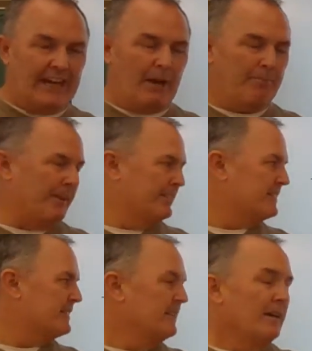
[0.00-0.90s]

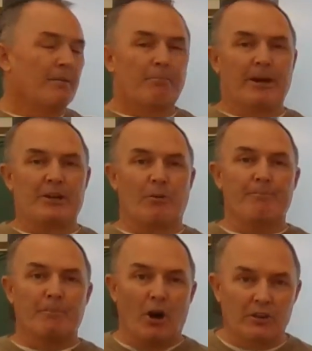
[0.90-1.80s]
happens, but you're
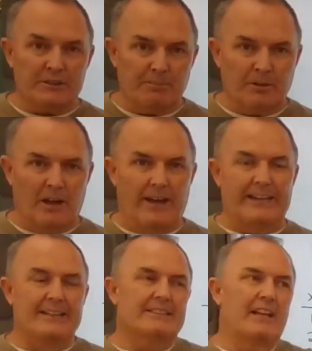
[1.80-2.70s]

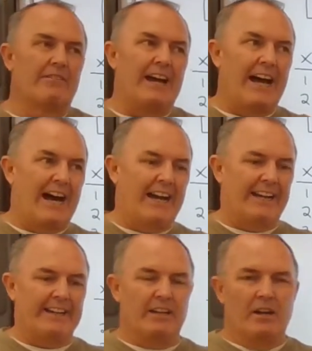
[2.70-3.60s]
multiplying instead of
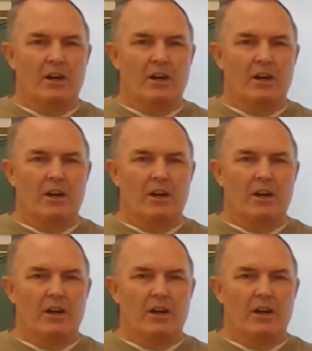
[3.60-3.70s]
adding